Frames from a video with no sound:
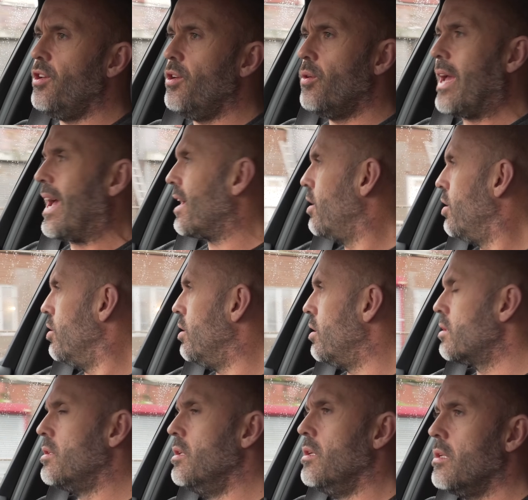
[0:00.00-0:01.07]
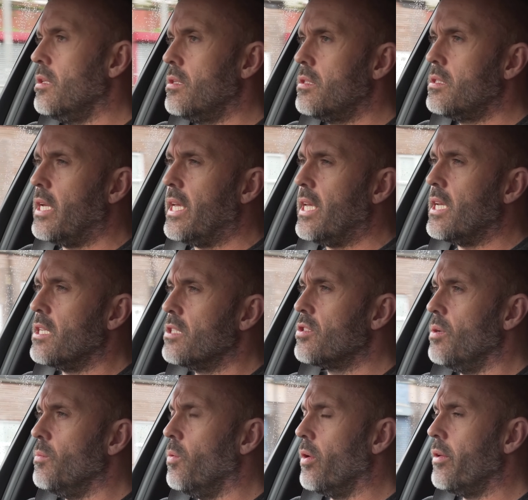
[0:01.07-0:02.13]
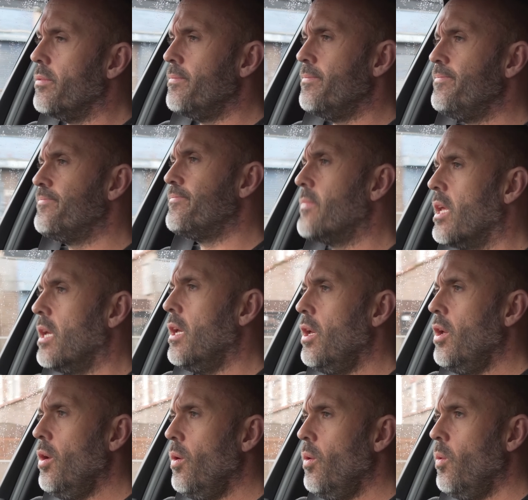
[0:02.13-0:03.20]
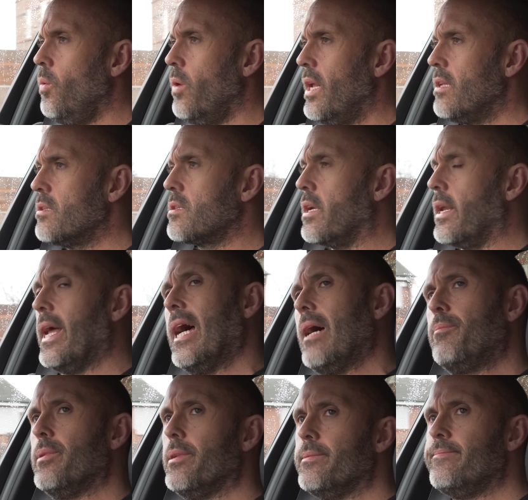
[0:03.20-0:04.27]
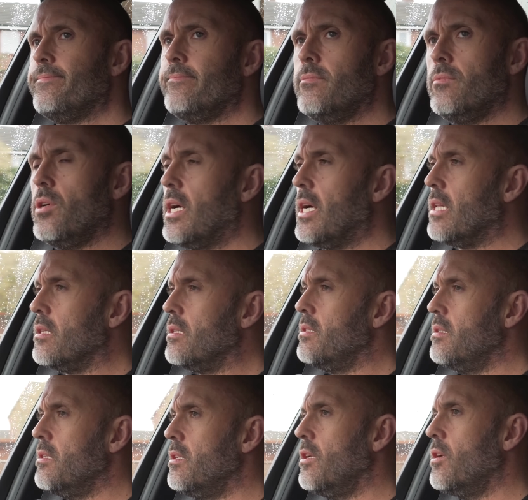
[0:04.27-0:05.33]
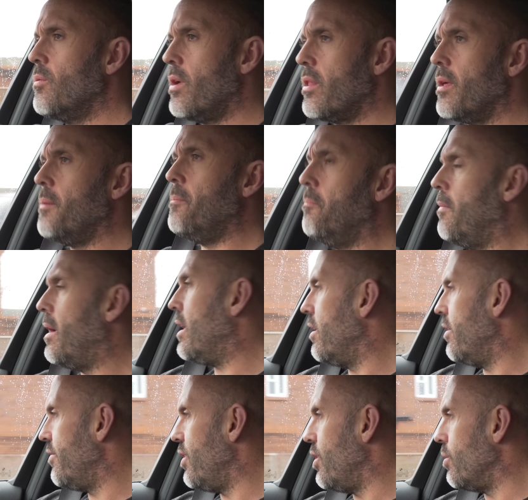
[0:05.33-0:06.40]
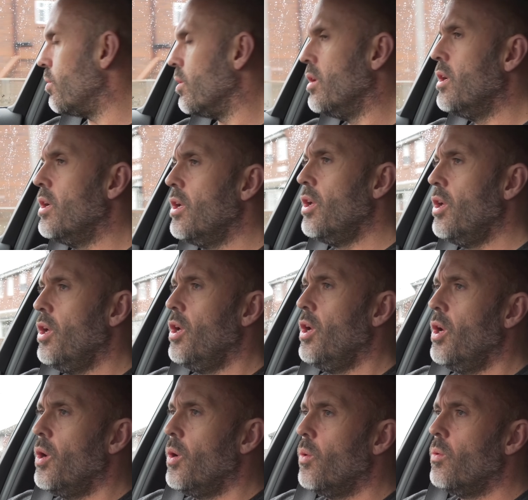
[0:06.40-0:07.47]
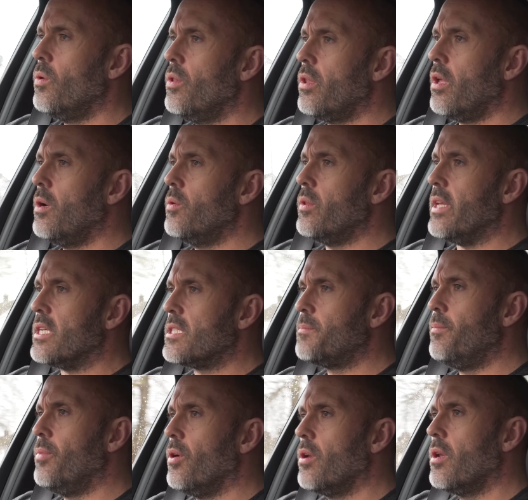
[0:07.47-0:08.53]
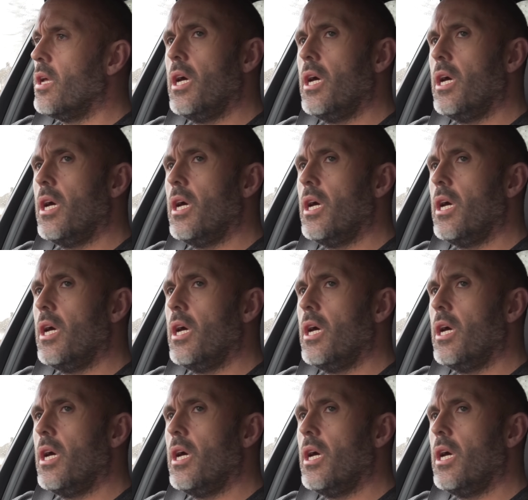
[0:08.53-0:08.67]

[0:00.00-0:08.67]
you get caught undertaking someone. What else can happen? Well, whether many of you will know this, but